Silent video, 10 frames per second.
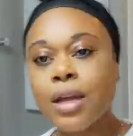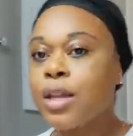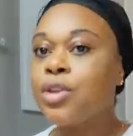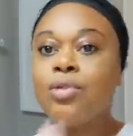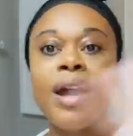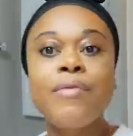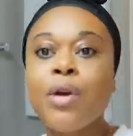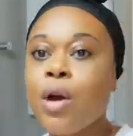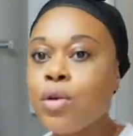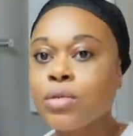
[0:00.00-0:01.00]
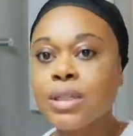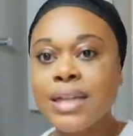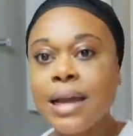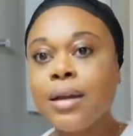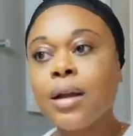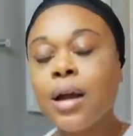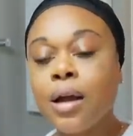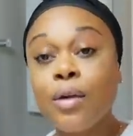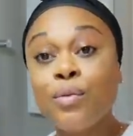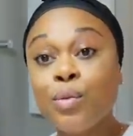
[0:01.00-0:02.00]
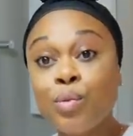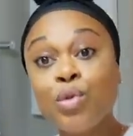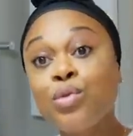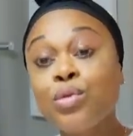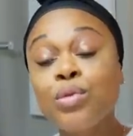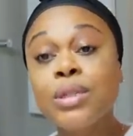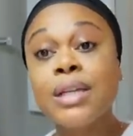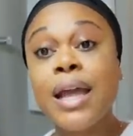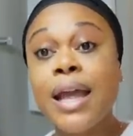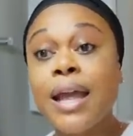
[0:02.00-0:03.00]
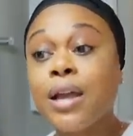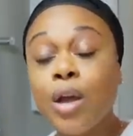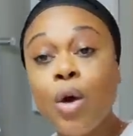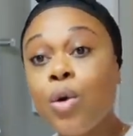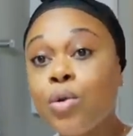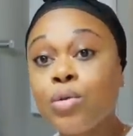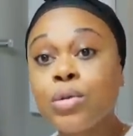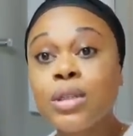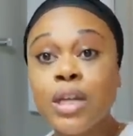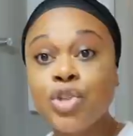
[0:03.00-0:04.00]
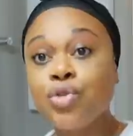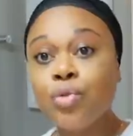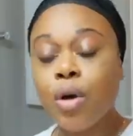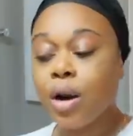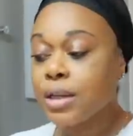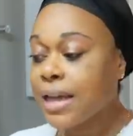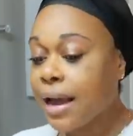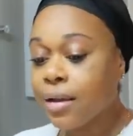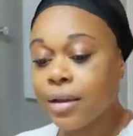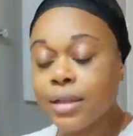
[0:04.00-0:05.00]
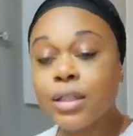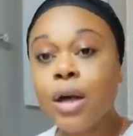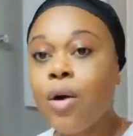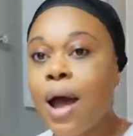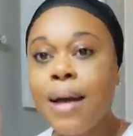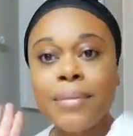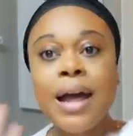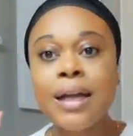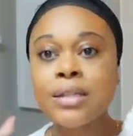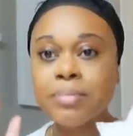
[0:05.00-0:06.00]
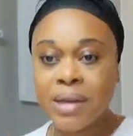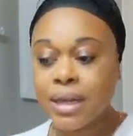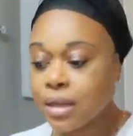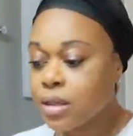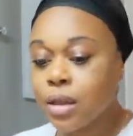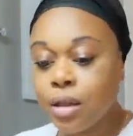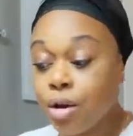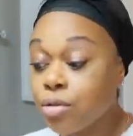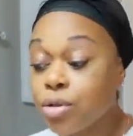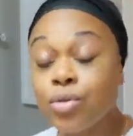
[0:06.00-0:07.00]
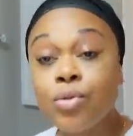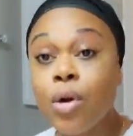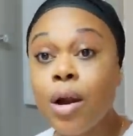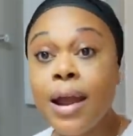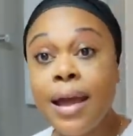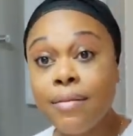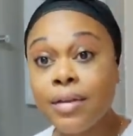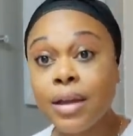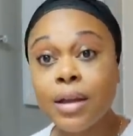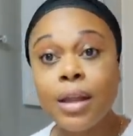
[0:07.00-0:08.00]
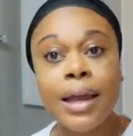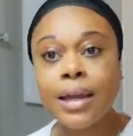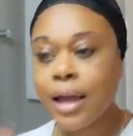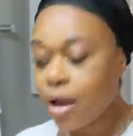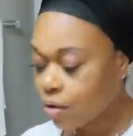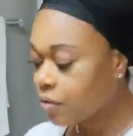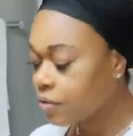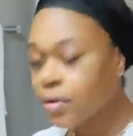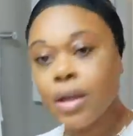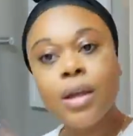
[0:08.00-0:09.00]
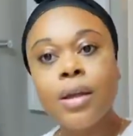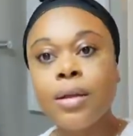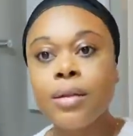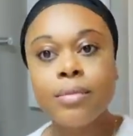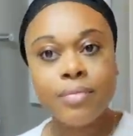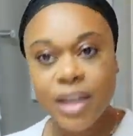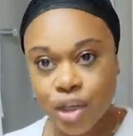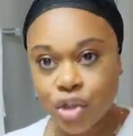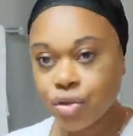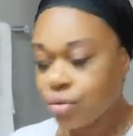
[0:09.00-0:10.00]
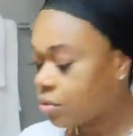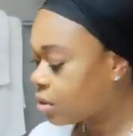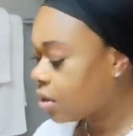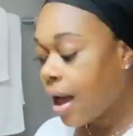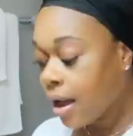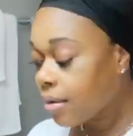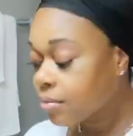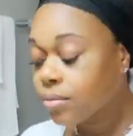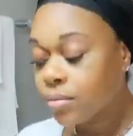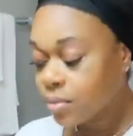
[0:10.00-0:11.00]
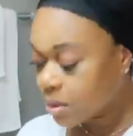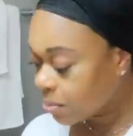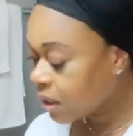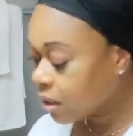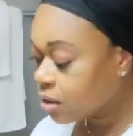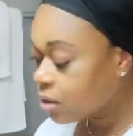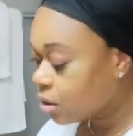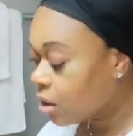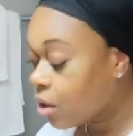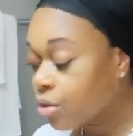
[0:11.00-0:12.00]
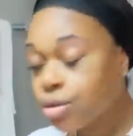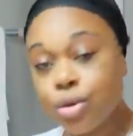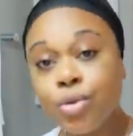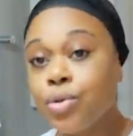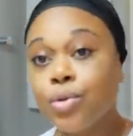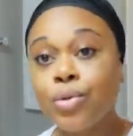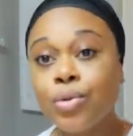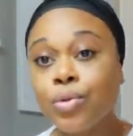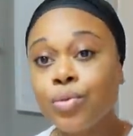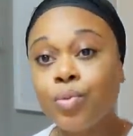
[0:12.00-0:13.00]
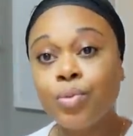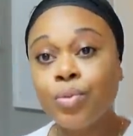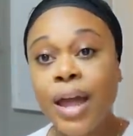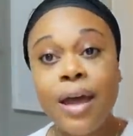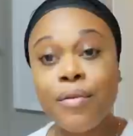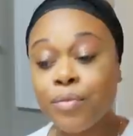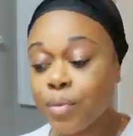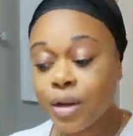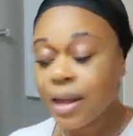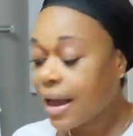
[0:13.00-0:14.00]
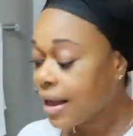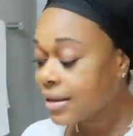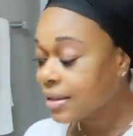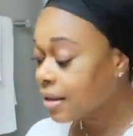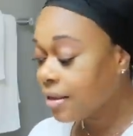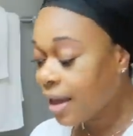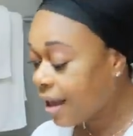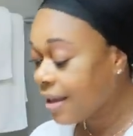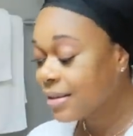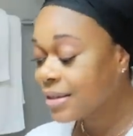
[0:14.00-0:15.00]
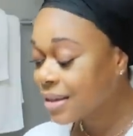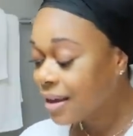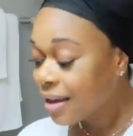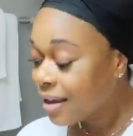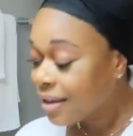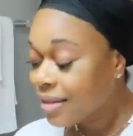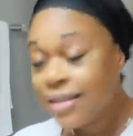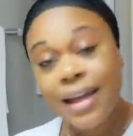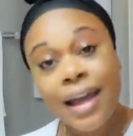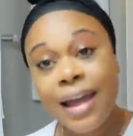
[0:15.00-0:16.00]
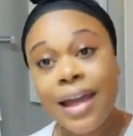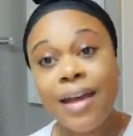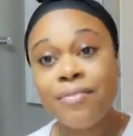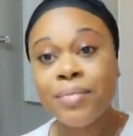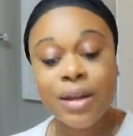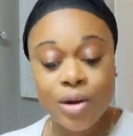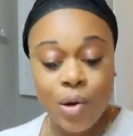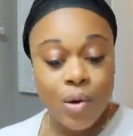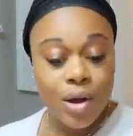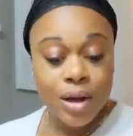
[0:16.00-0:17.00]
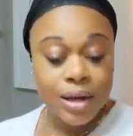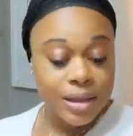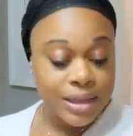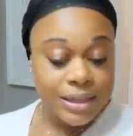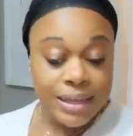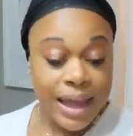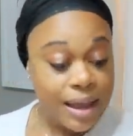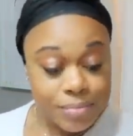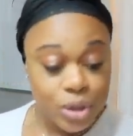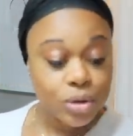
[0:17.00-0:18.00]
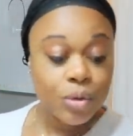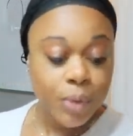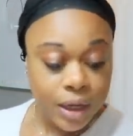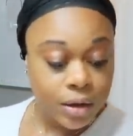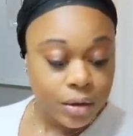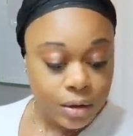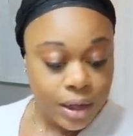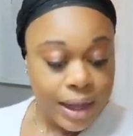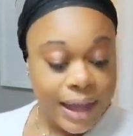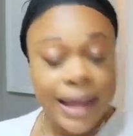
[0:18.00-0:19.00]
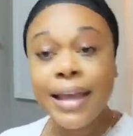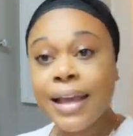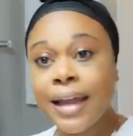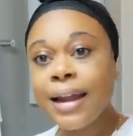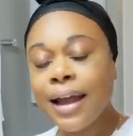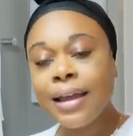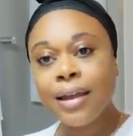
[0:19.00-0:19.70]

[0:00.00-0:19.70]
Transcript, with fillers: you have your own set of rules and goals that you are tackling. So I'm not speaking to those who are having like health issues. I'm speaking to those who have realized that they have been on this hamster wheel and cannot